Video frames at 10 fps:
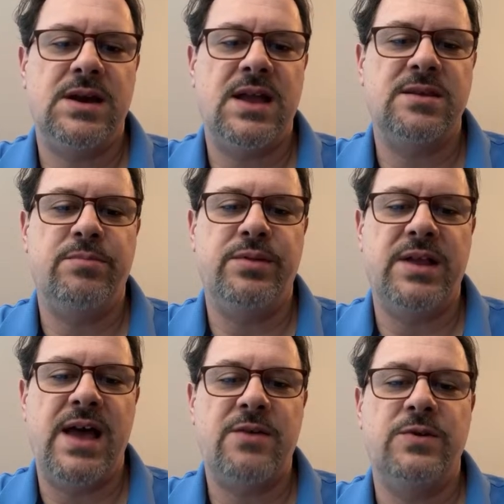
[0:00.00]
the
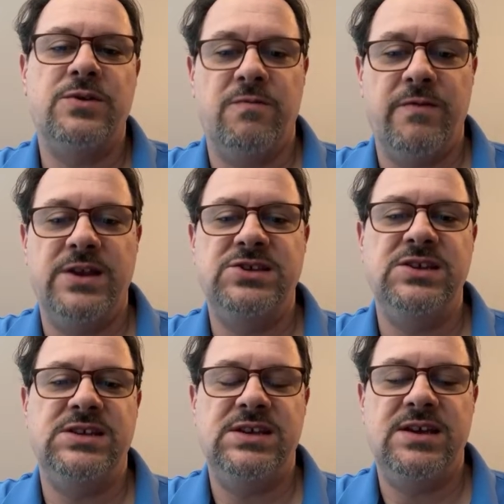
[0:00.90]
black with the red
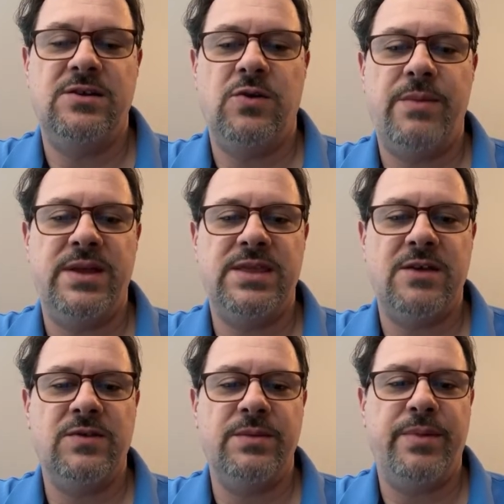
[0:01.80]
G10. Oh, I bet that
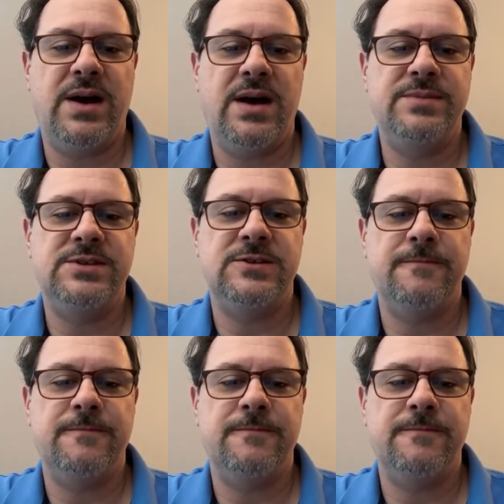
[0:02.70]
really pops.